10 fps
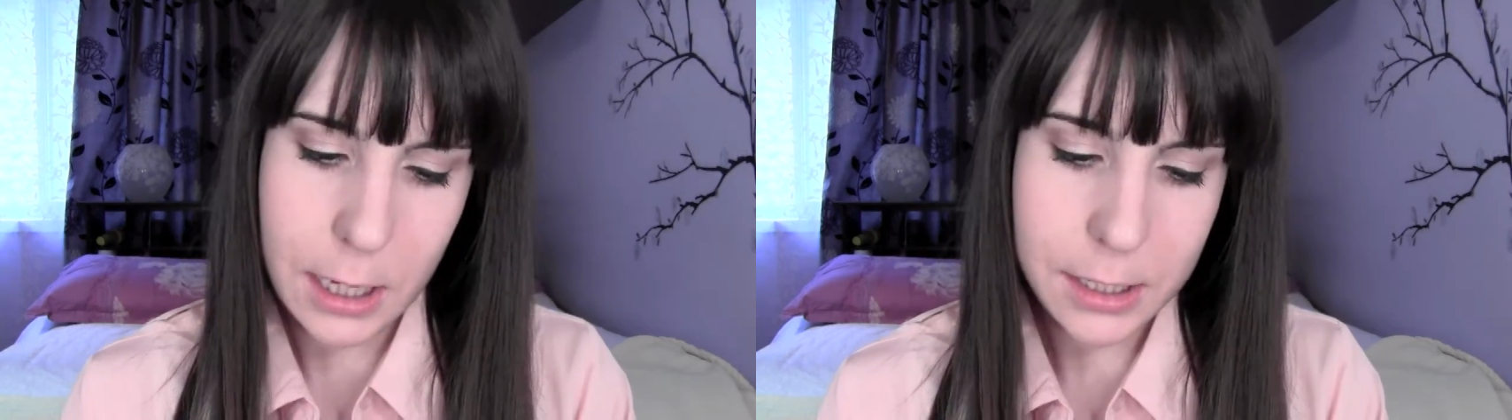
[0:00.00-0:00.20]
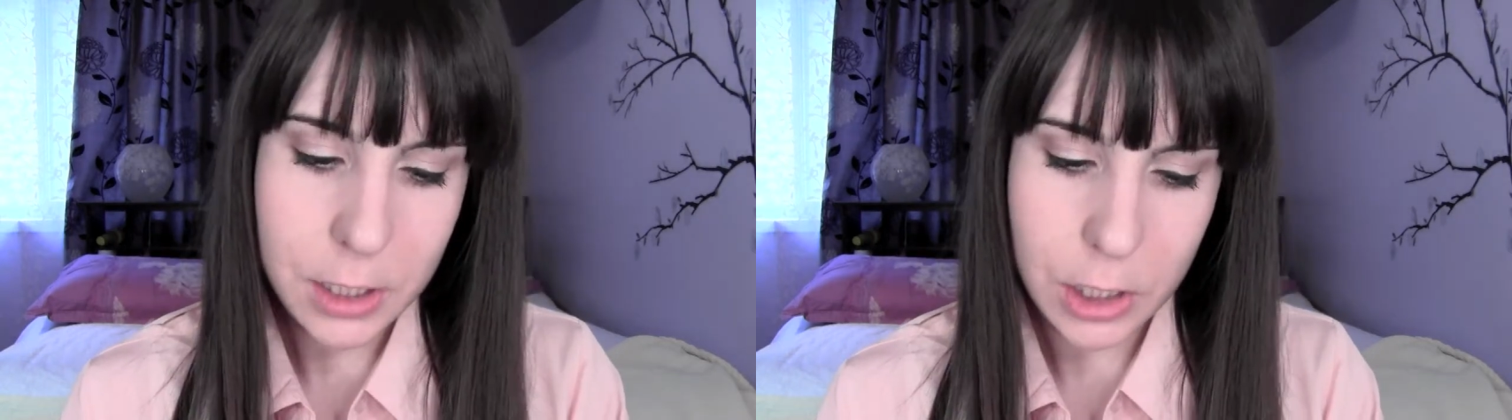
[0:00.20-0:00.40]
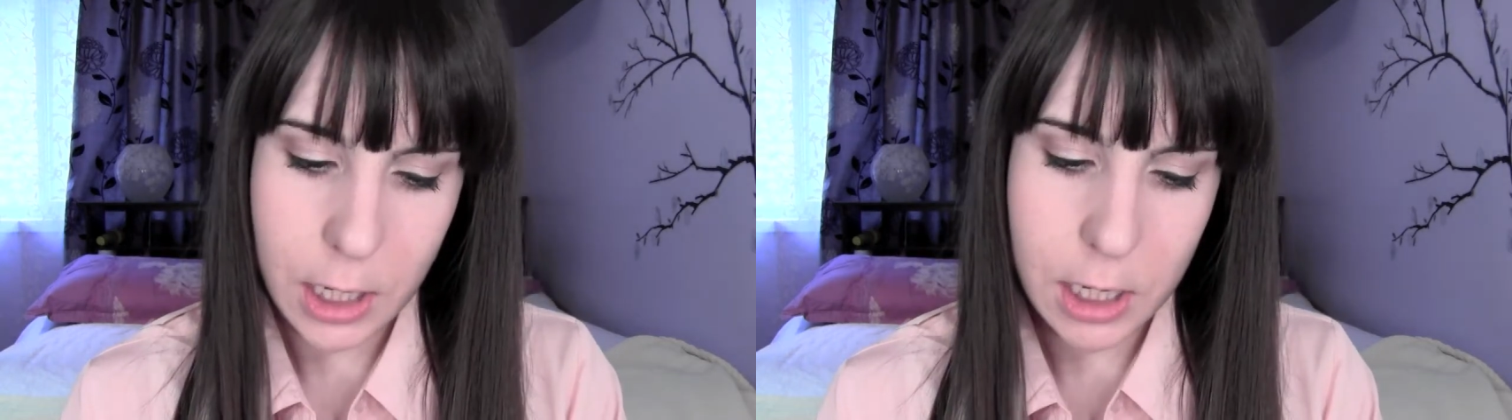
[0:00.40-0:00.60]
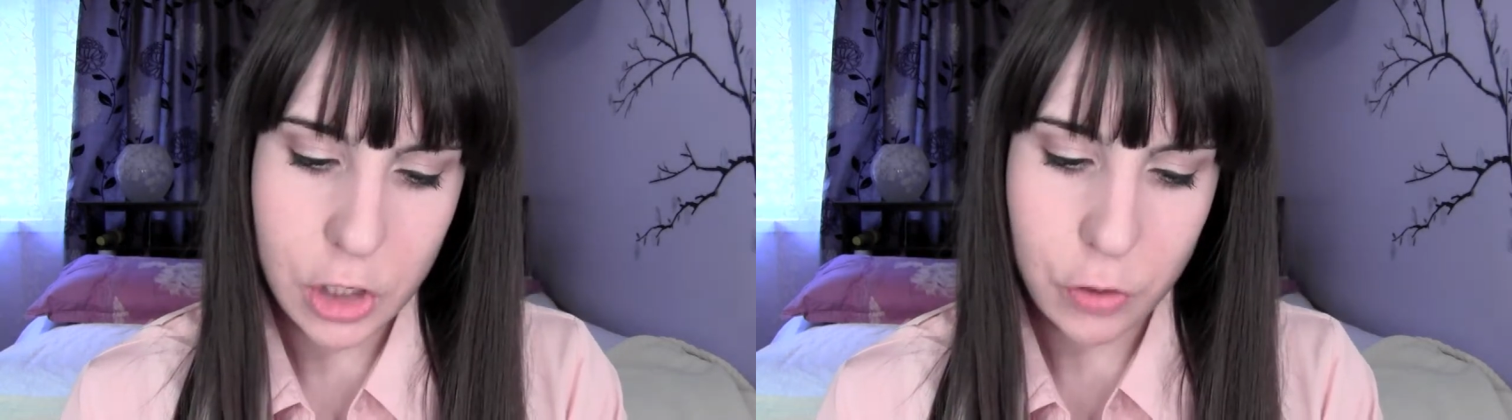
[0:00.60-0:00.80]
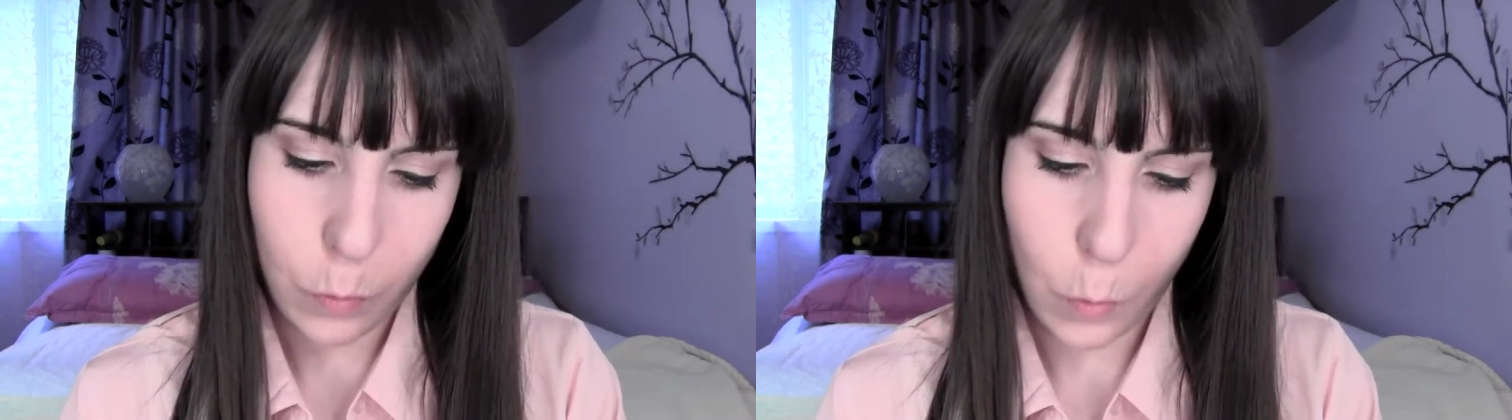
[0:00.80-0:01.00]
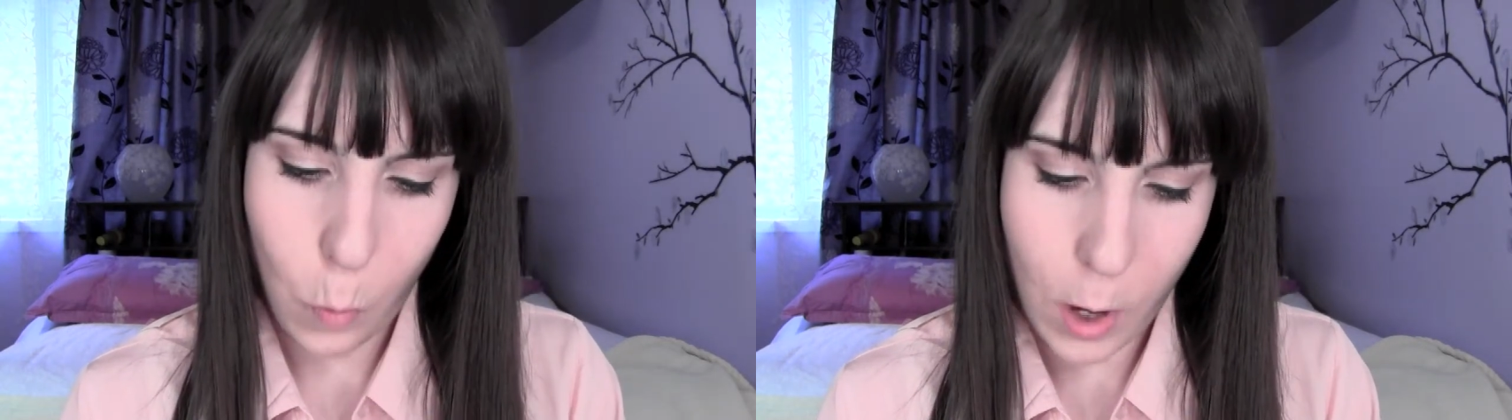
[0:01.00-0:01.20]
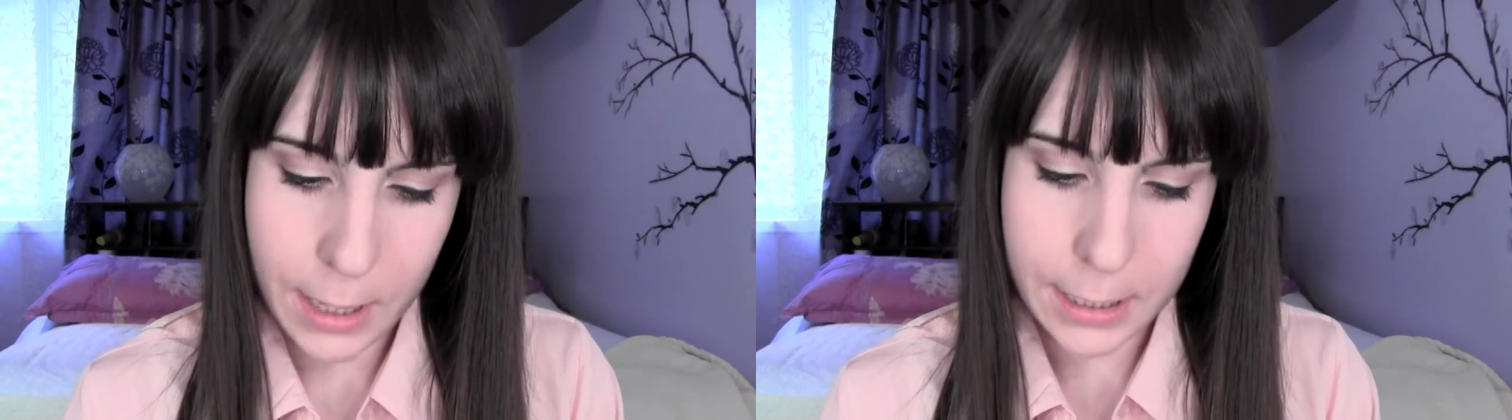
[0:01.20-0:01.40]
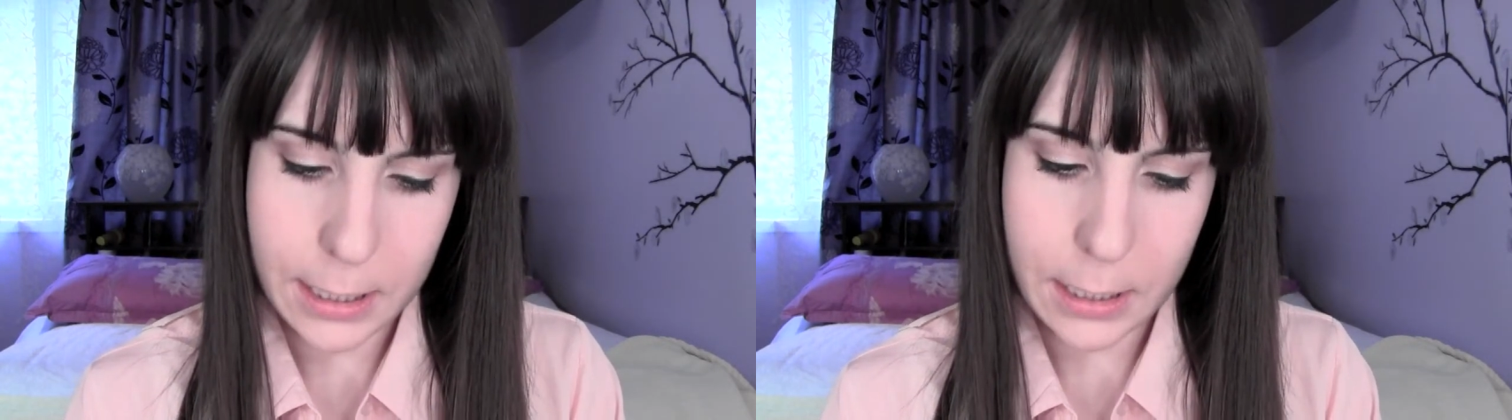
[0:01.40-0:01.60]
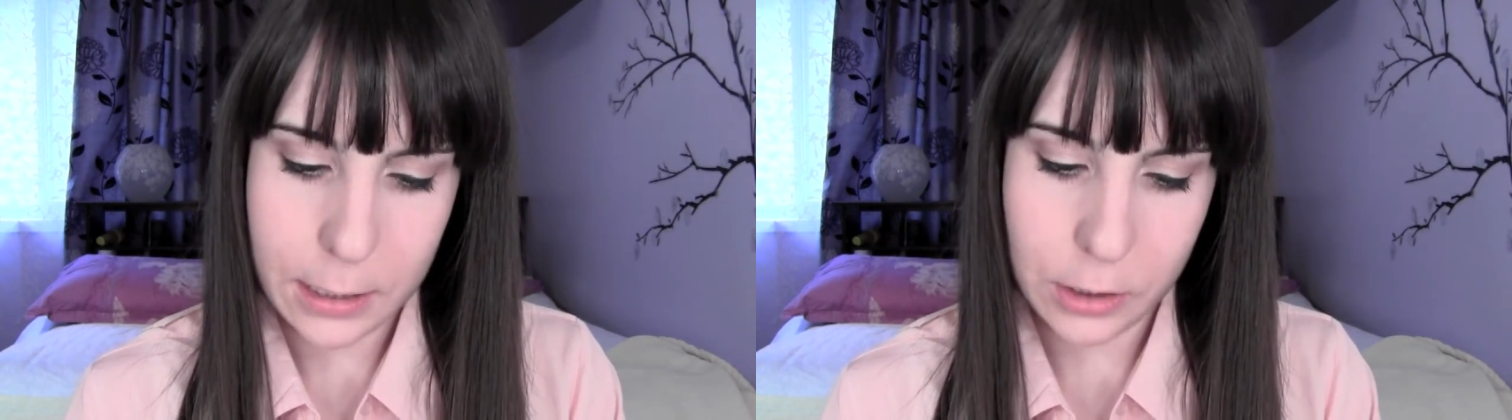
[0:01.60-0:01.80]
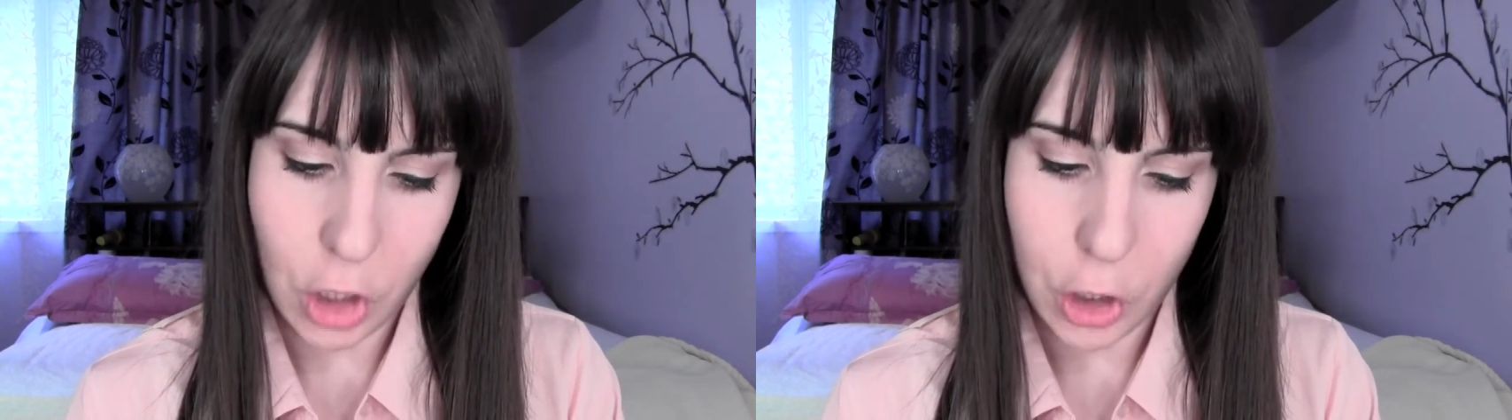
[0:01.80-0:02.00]
Instant Age Rewind
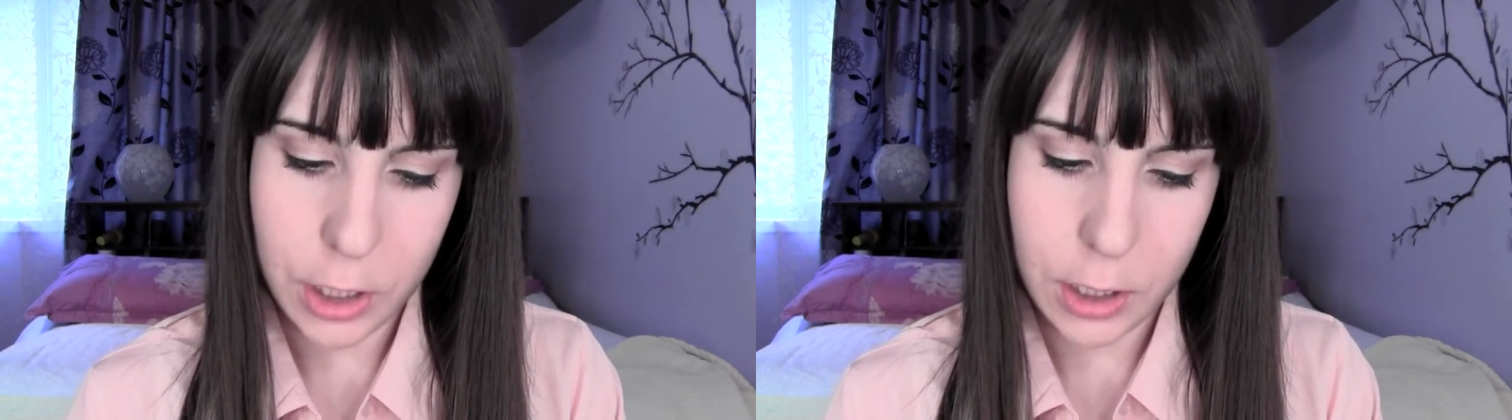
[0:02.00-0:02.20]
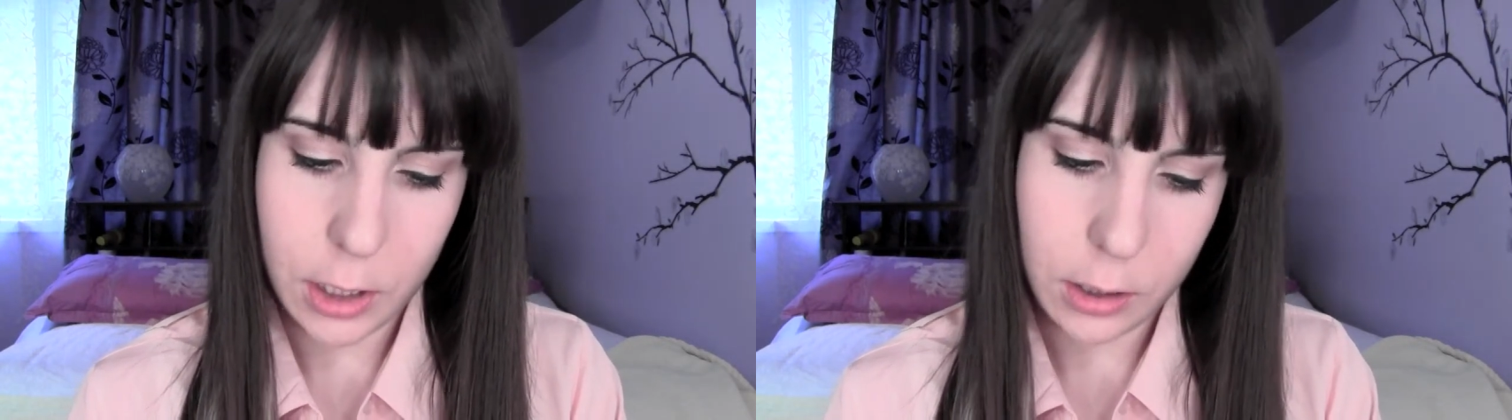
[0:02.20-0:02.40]
Dark